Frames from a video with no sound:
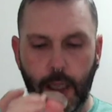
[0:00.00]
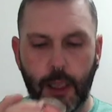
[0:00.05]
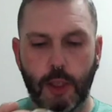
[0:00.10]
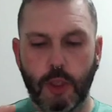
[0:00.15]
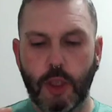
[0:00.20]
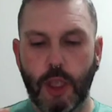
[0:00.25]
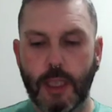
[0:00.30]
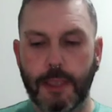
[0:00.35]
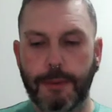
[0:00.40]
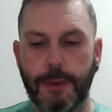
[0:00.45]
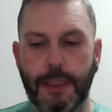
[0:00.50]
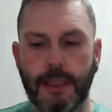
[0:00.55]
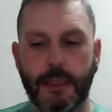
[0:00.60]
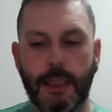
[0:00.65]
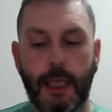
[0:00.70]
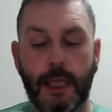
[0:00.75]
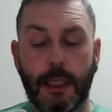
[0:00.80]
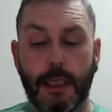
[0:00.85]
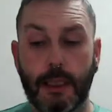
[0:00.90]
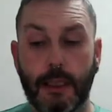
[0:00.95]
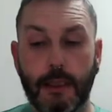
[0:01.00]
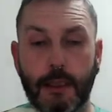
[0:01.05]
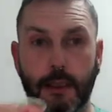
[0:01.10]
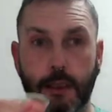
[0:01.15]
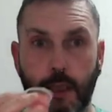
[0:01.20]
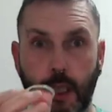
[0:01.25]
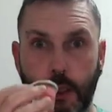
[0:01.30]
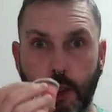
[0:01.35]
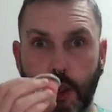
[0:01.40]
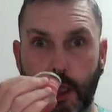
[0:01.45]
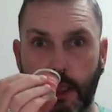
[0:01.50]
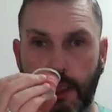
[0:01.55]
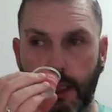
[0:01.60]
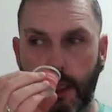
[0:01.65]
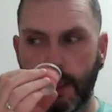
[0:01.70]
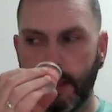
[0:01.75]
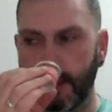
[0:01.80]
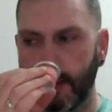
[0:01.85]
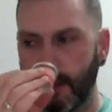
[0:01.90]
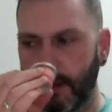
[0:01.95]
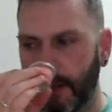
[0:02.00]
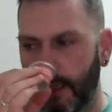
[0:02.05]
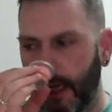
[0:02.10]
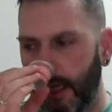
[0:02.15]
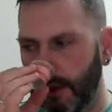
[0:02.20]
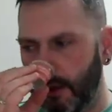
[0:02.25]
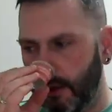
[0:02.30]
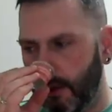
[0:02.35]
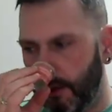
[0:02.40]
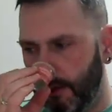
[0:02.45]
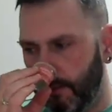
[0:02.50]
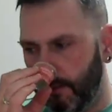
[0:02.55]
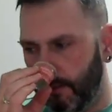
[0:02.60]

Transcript: just because it is such a nice scent.